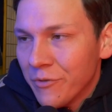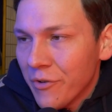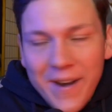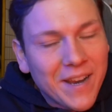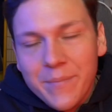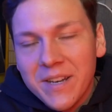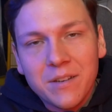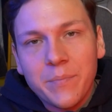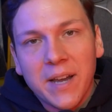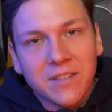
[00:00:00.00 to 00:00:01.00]

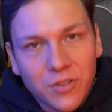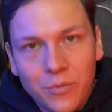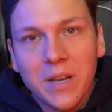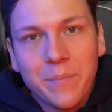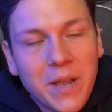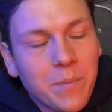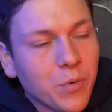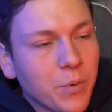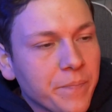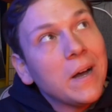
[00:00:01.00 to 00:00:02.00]
recommended by so many
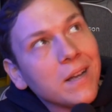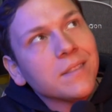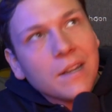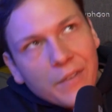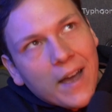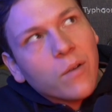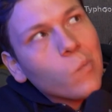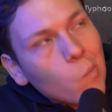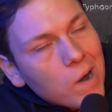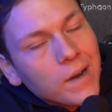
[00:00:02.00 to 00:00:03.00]
people, but they've had
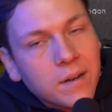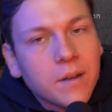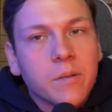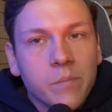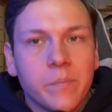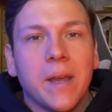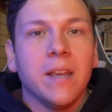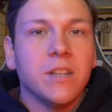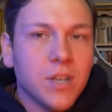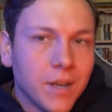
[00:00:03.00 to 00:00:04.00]
one
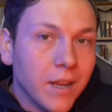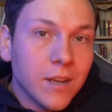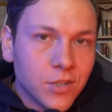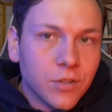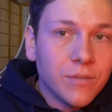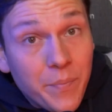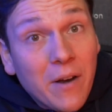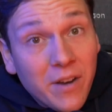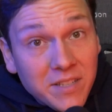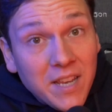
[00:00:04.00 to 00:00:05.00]
major issue. The
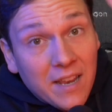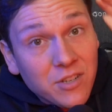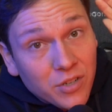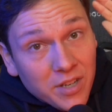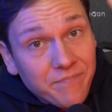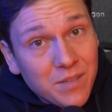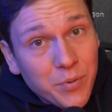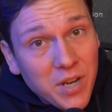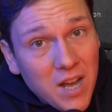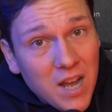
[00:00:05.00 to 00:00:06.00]
barrier to entry is
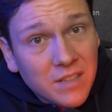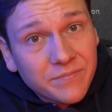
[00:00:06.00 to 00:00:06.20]
pretty high.